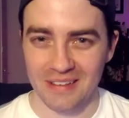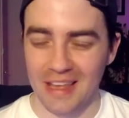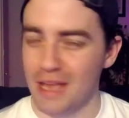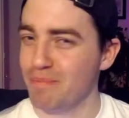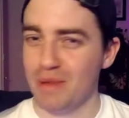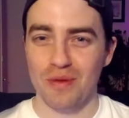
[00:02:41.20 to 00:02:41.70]

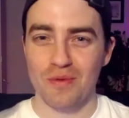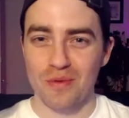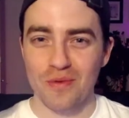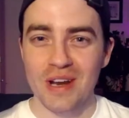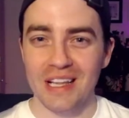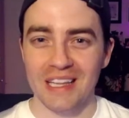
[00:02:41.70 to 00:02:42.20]
It'd be
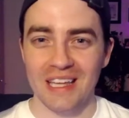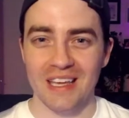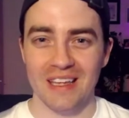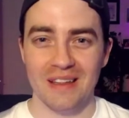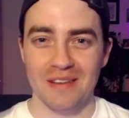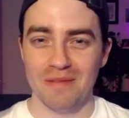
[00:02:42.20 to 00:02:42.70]

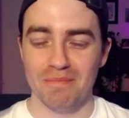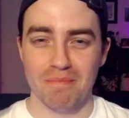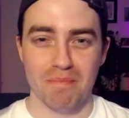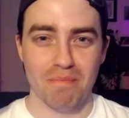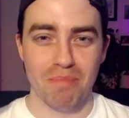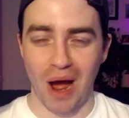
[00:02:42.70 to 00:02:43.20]
really
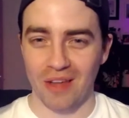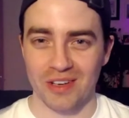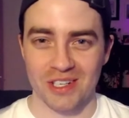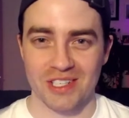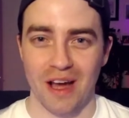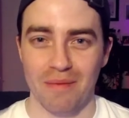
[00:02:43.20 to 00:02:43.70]

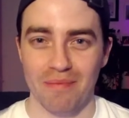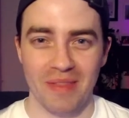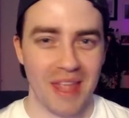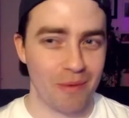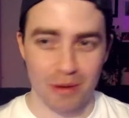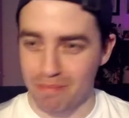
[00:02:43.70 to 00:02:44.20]
bothersome.
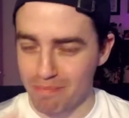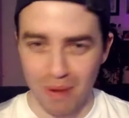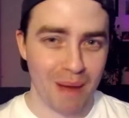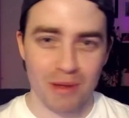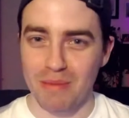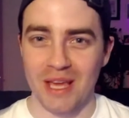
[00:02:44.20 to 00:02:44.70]
It would
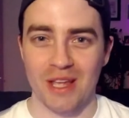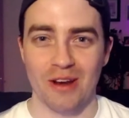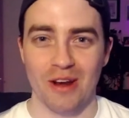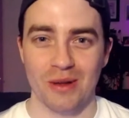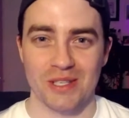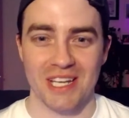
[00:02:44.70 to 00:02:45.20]
probably make your
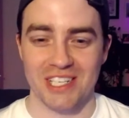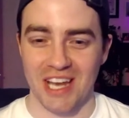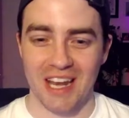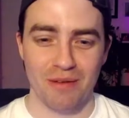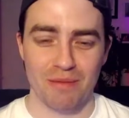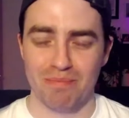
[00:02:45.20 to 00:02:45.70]
nose itch
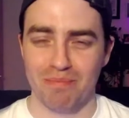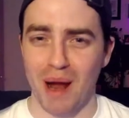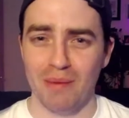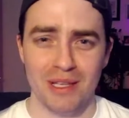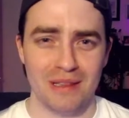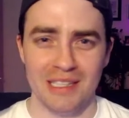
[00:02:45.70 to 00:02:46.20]
and it would
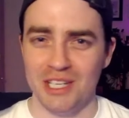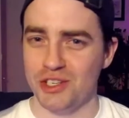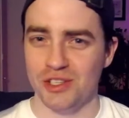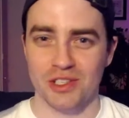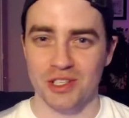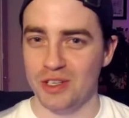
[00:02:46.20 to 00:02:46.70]
probably lead
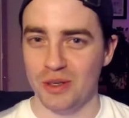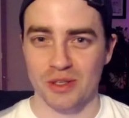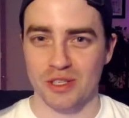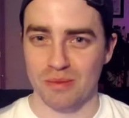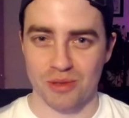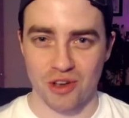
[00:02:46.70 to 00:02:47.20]
you to do
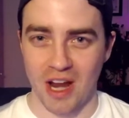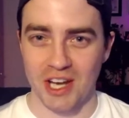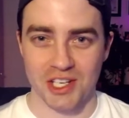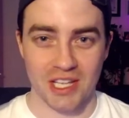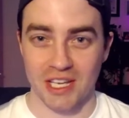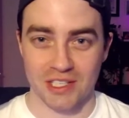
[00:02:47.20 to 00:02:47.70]
some
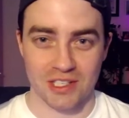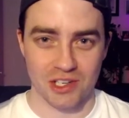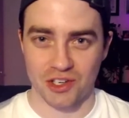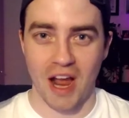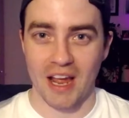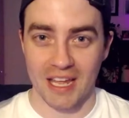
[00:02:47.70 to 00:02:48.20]
strange things to
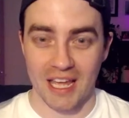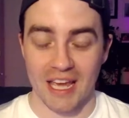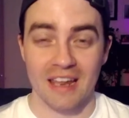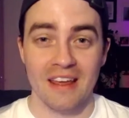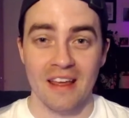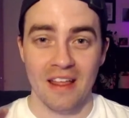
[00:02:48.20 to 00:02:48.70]
try and
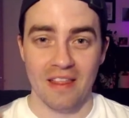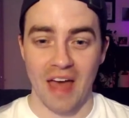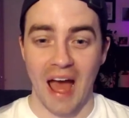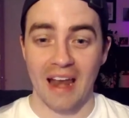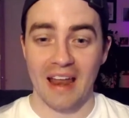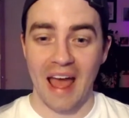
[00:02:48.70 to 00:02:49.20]
get
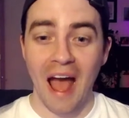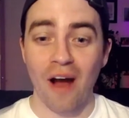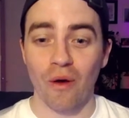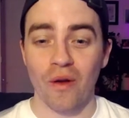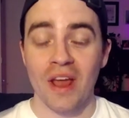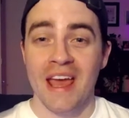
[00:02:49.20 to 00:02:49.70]
that
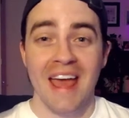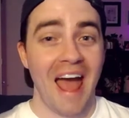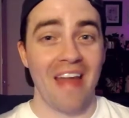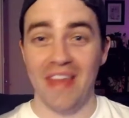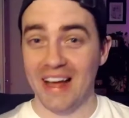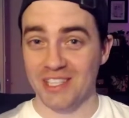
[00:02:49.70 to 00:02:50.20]
out.
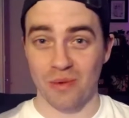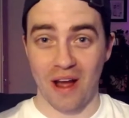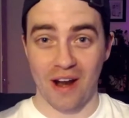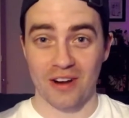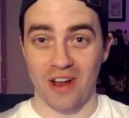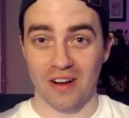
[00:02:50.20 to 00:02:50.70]
And that's why
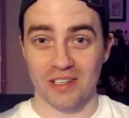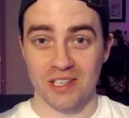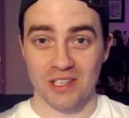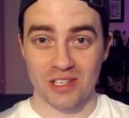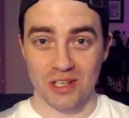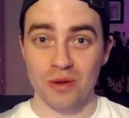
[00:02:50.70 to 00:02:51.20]
our dogs
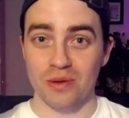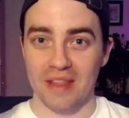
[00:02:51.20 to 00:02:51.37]
scoot.